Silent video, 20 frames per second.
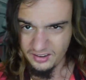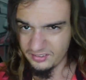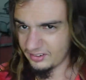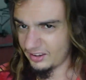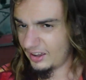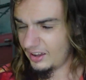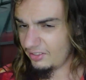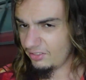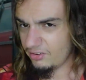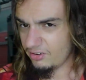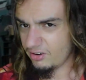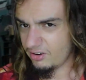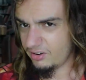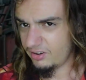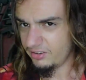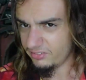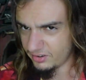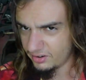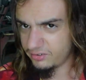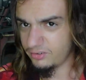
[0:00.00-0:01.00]
Tyler
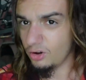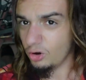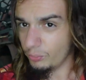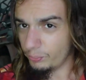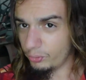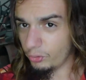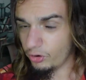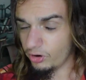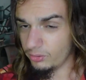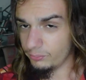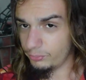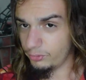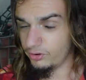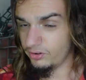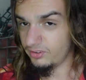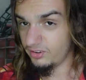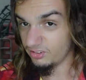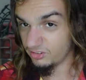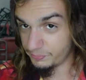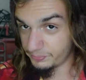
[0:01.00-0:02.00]
is at no point put
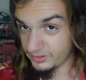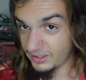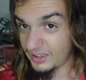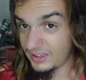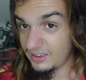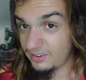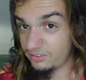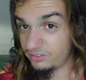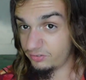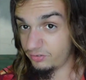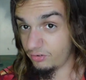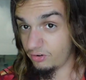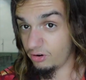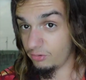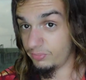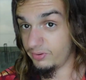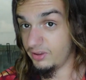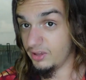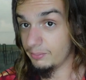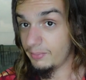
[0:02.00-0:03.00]
in his place for
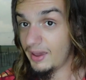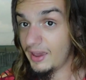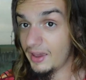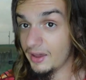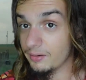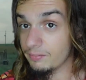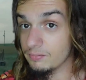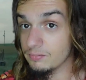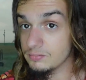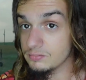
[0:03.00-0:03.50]
being a man.